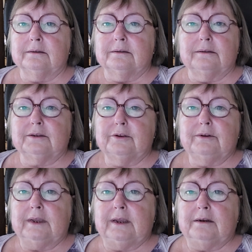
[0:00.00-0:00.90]
There's no
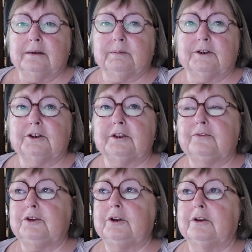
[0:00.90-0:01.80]
need, especially
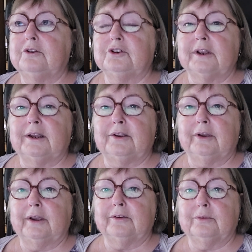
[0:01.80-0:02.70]
if you don't share your
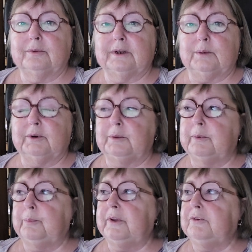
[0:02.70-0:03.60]
house with anybody.
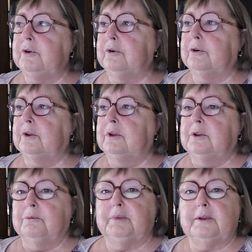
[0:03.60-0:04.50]
When we've got
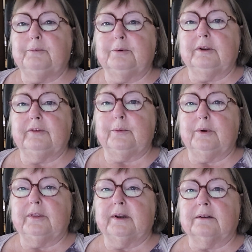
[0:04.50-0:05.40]
people living
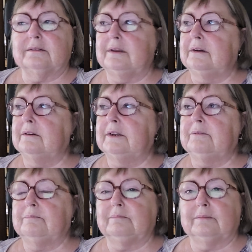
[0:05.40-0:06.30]
with us, then
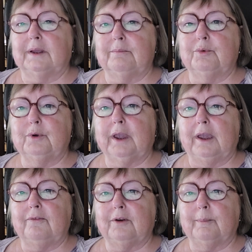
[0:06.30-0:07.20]
I am more
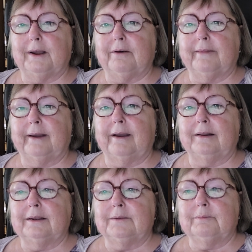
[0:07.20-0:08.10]
careful about
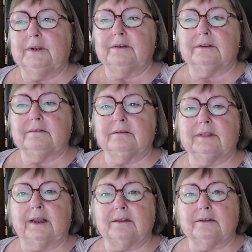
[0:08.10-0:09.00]
that, because
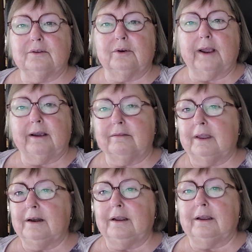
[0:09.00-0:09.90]
that's not how
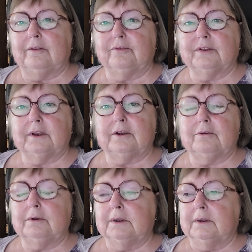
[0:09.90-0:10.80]
they live.
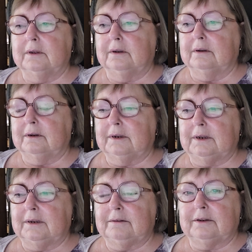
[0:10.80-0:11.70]
So
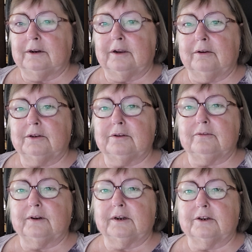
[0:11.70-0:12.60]
I do
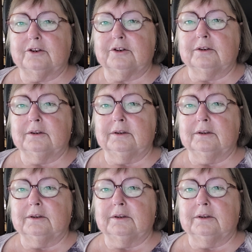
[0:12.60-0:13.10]
flush.